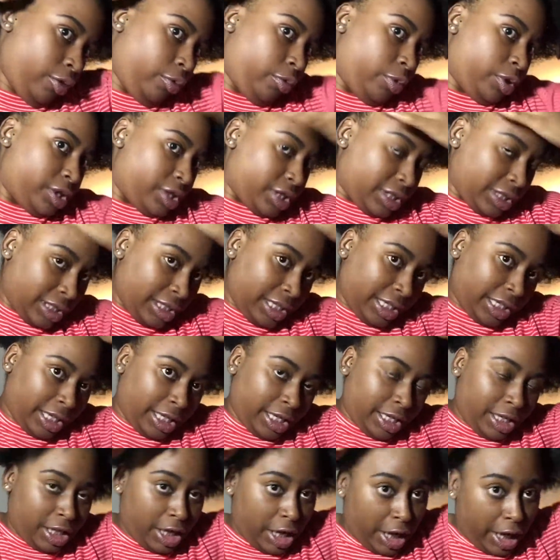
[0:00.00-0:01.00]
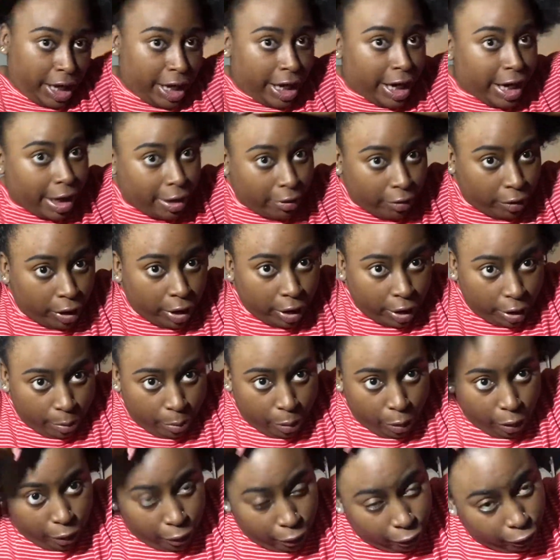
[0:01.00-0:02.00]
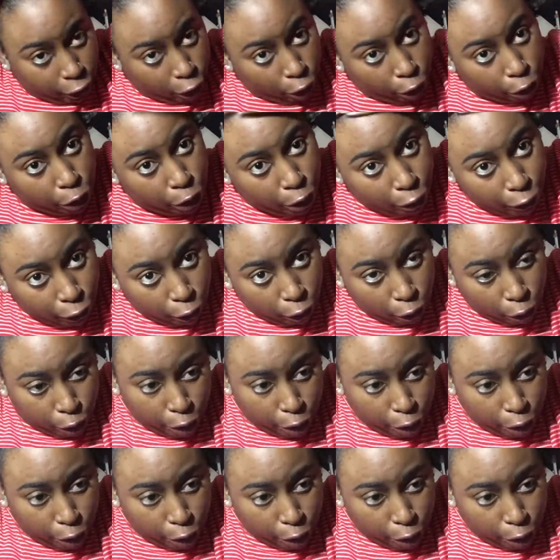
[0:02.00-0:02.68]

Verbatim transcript: when slicking your hair up for real, for